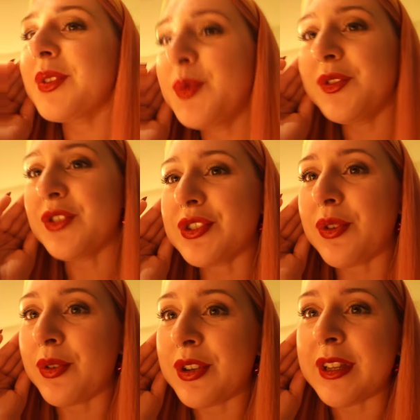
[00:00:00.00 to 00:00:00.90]
We've just
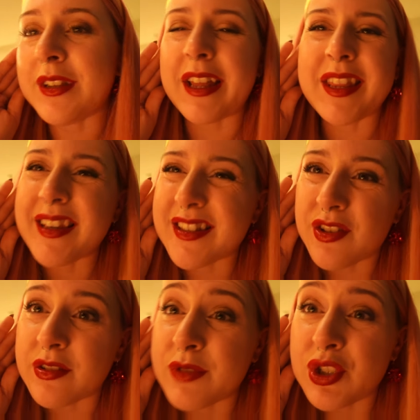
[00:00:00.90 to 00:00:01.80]
ordered, I think it's
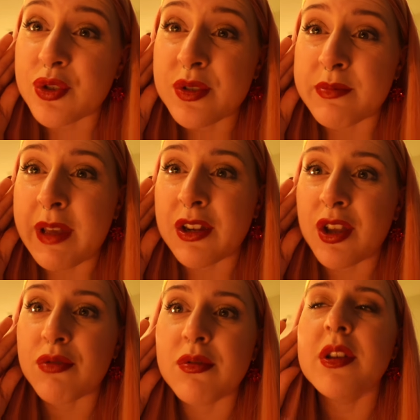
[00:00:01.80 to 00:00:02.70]
on a reduced
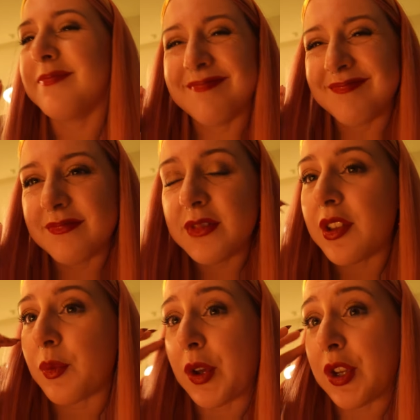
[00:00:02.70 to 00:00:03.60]
menu.
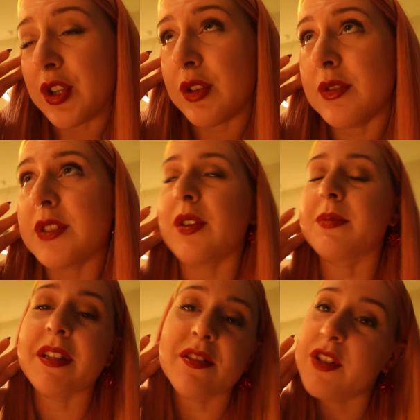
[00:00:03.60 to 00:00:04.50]
Nothing we can do. So I'm
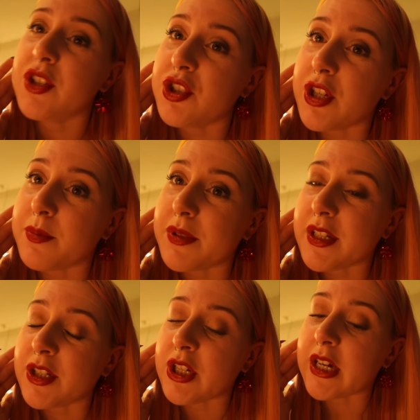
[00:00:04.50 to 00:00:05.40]
getting the fish and
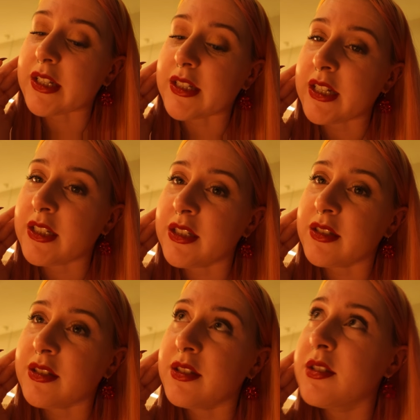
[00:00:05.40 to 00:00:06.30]
chips and Jack's
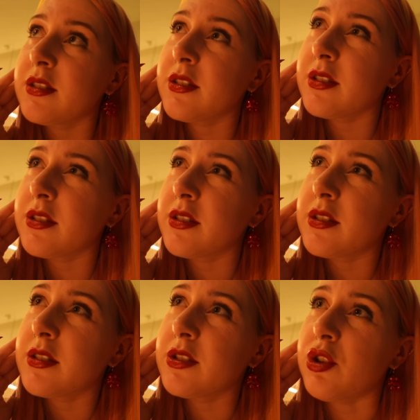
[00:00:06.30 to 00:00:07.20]
getting
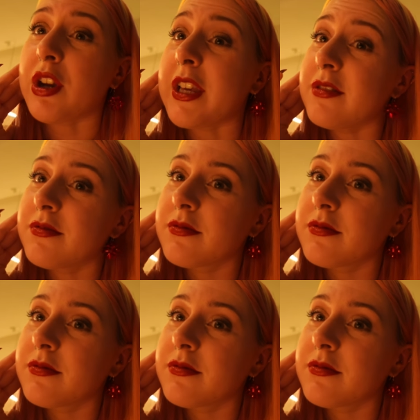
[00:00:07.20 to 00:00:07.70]
gnocchi.